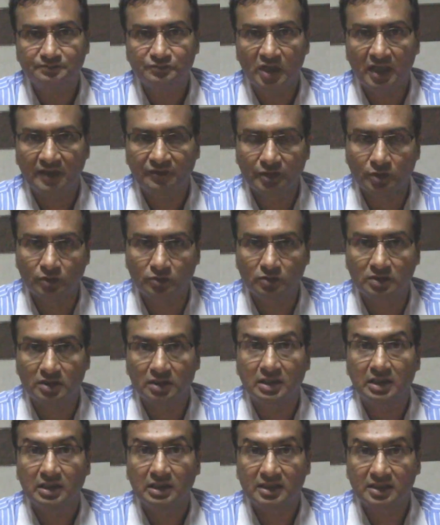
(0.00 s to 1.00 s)
if you
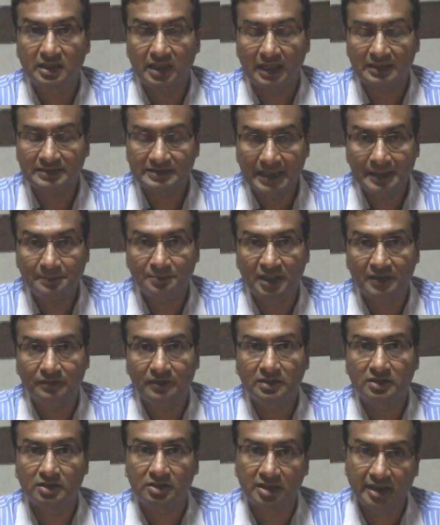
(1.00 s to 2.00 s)
could attempt
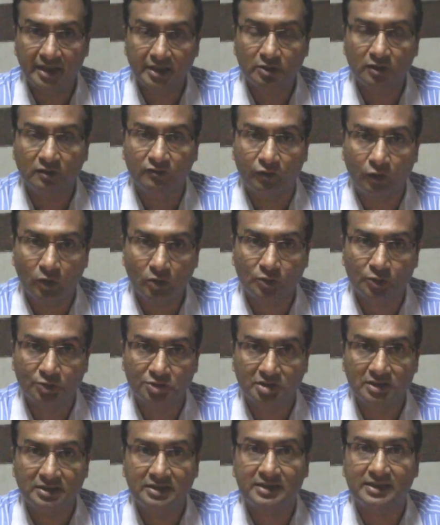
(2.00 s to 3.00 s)
even 3 to 4
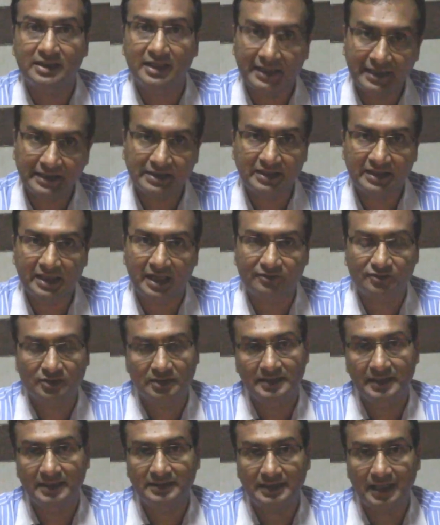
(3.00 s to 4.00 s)
questions correctly after
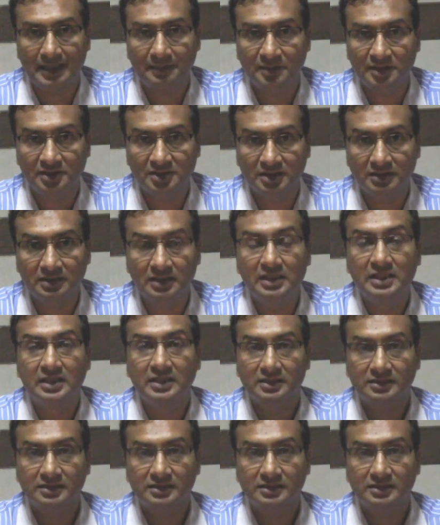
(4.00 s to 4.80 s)
the examination,